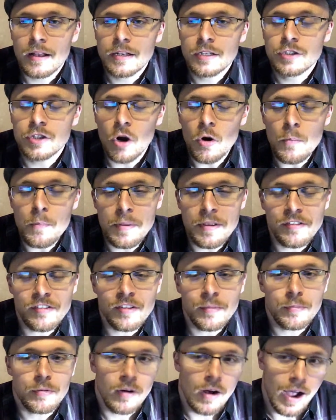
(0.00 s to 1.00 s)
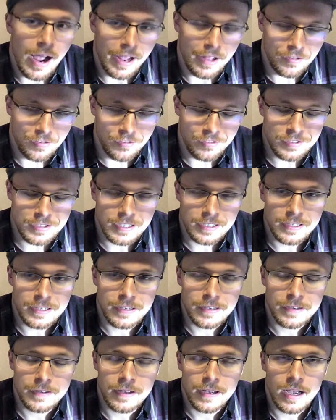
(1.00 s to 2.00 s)
Don't be surprised.
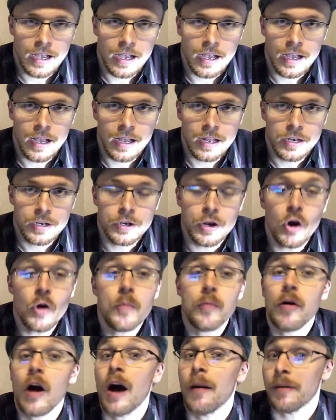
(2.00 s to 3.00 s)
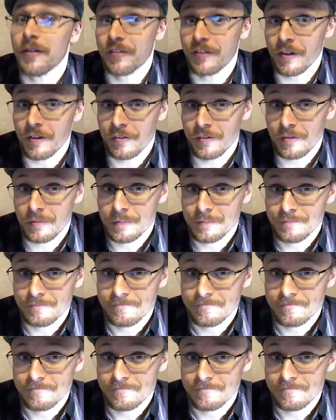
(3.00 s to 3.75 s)
No promises.